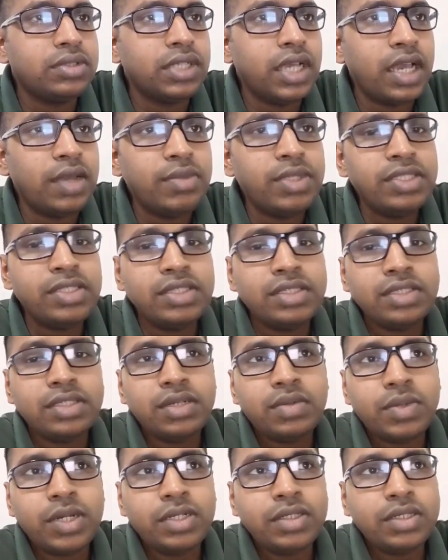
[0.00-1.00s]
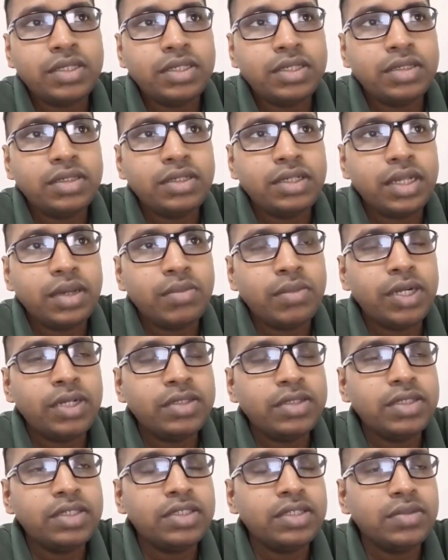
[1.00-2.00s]
time in system and the number
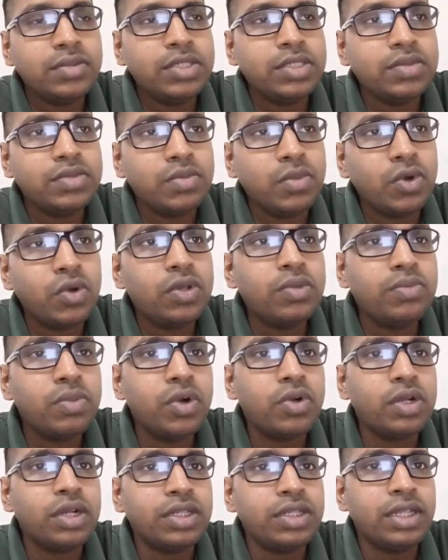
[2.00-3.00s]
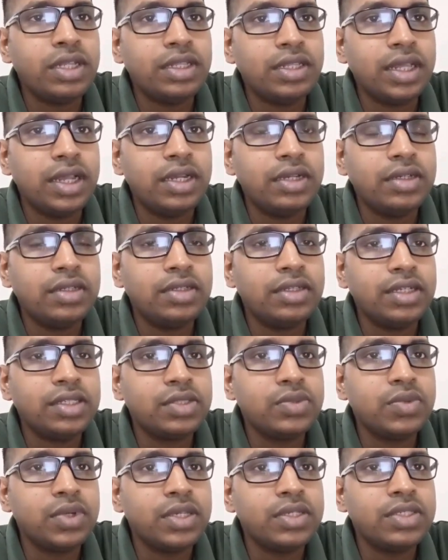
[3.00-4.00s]
in system is more important than that.
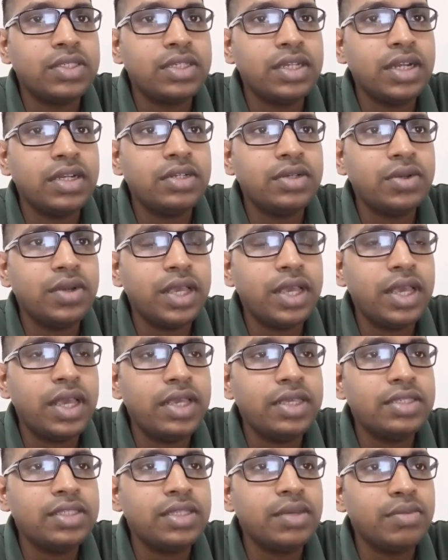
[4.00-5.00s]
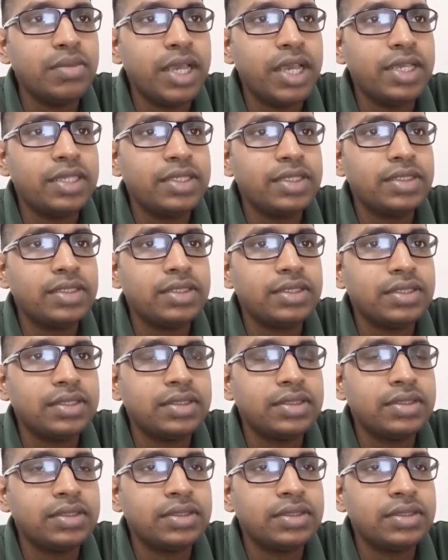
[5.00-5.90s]
That's why scenario A is the best.